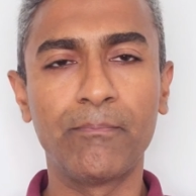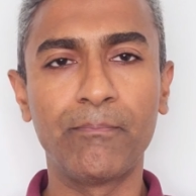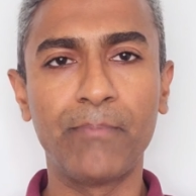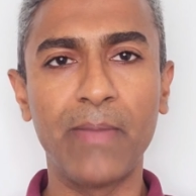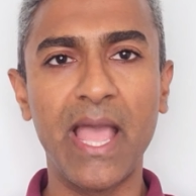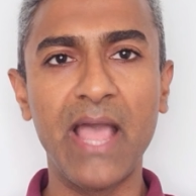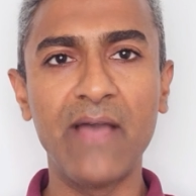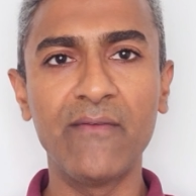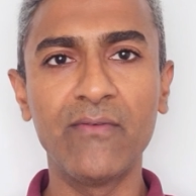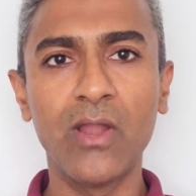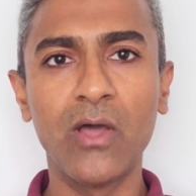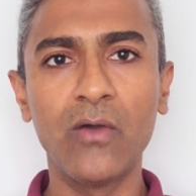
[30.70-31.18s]

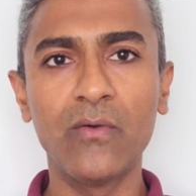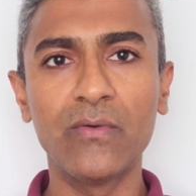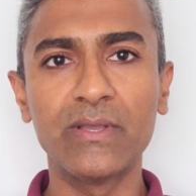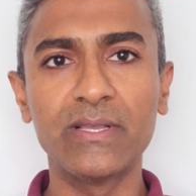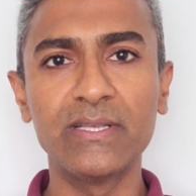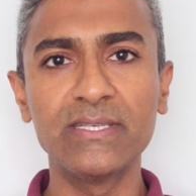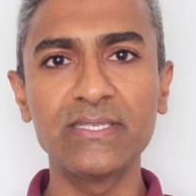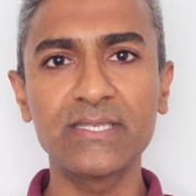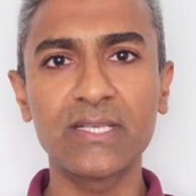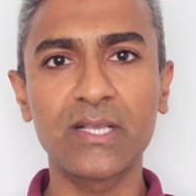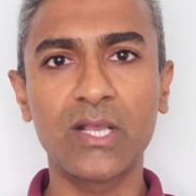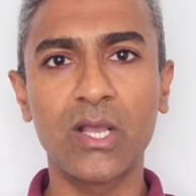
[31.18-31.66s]
Pavlov
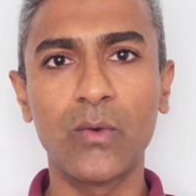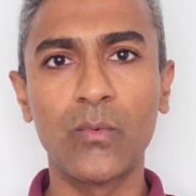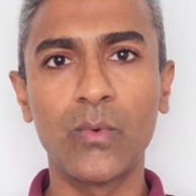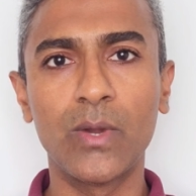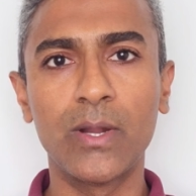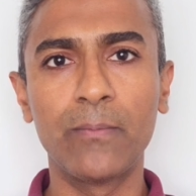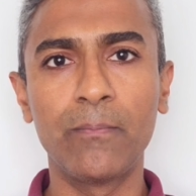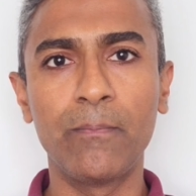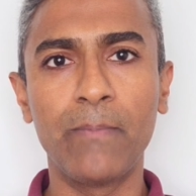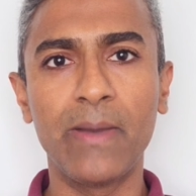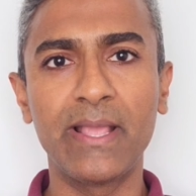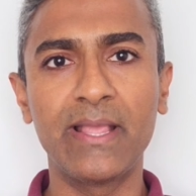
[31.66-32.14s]
is
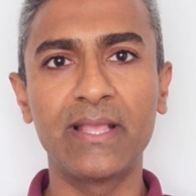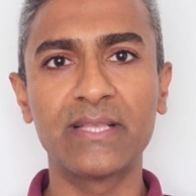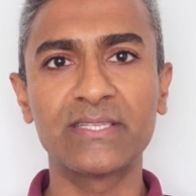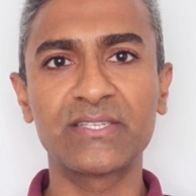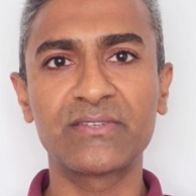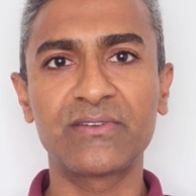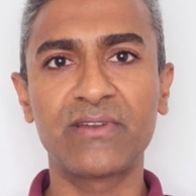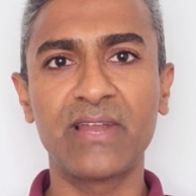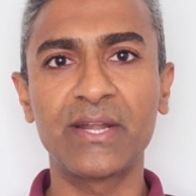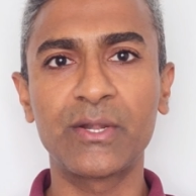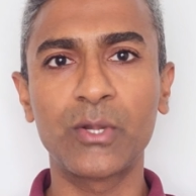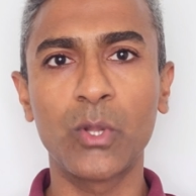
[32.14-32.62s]
covered by a
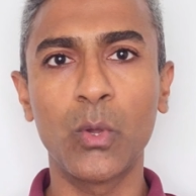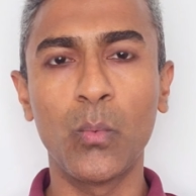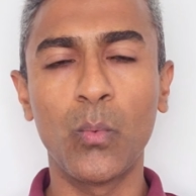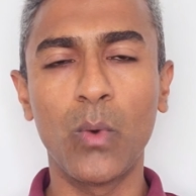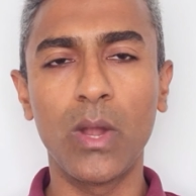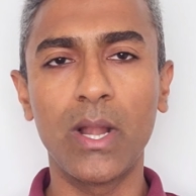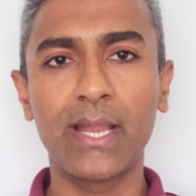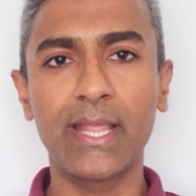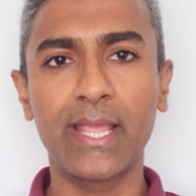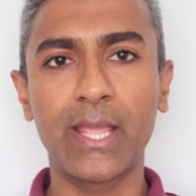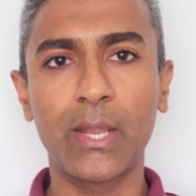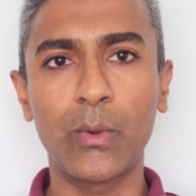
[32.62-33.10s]

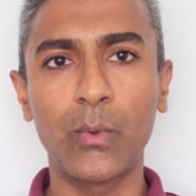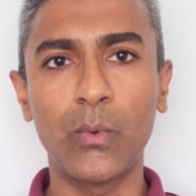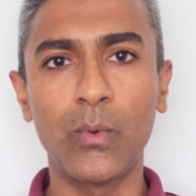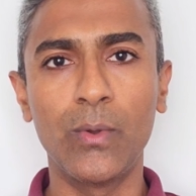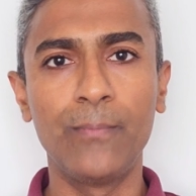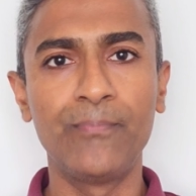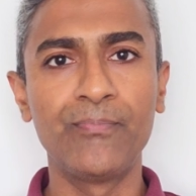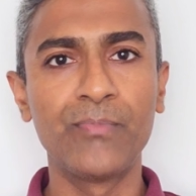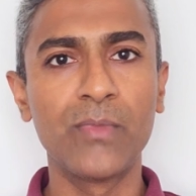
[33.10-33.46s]
stratovolcano,